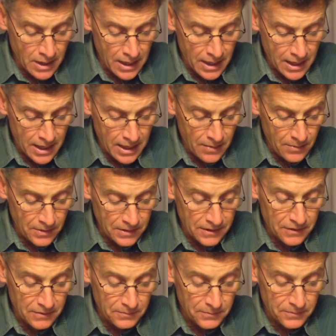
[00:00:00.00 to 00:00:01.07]

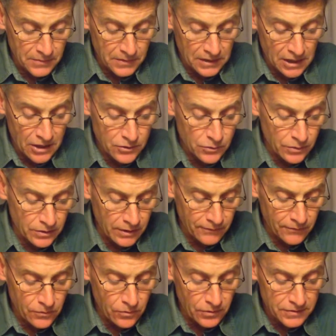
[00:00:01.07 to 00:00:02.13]
Another large one, of
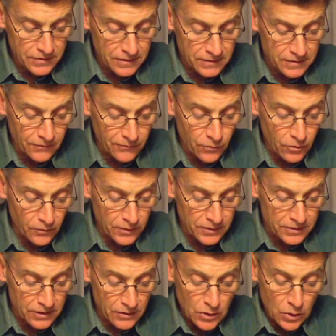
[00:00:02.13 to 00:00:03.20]
course, is the forfeits
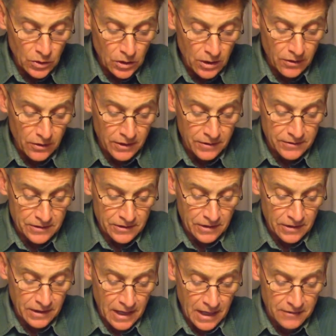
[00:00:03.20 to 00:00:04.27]
are no longer
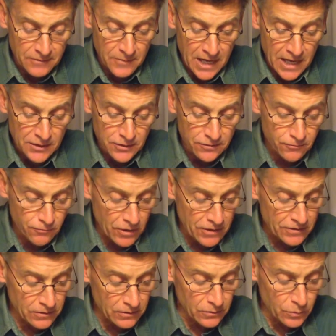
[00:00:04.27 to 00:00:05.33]
considered as matches
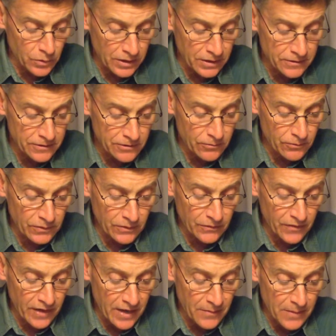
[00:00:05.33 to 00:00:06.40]
wrestled when considering the
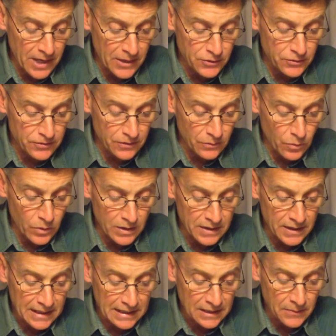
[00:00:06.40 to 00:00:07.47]
5 matches in 1
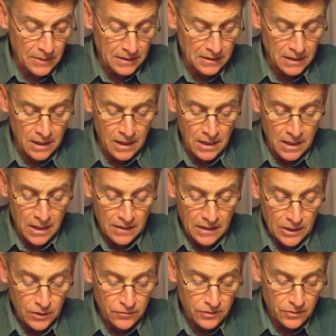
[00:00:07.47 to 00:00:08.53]
day limit. That
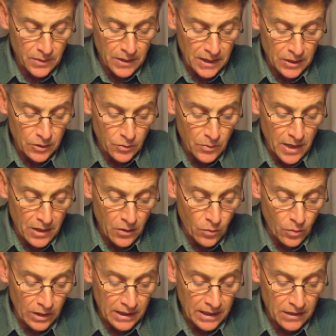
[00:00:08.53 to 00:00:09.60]
used to be, no matter
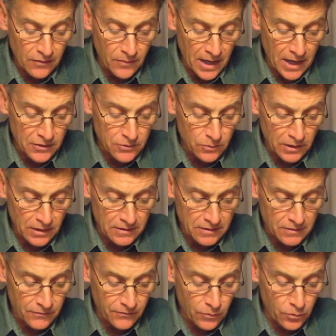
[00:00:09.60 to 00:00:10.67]
what kind of match it was,
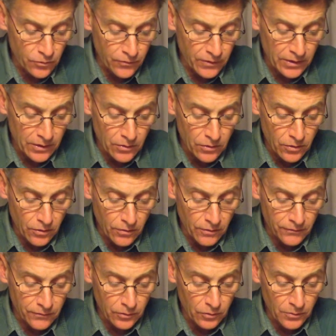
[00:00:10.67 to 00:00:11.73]
forfeit or a
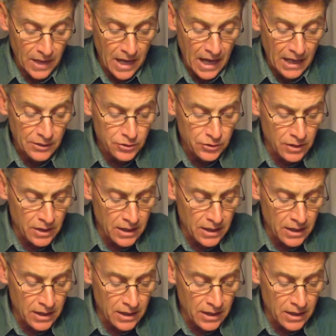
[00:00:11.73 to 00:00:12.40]
full match,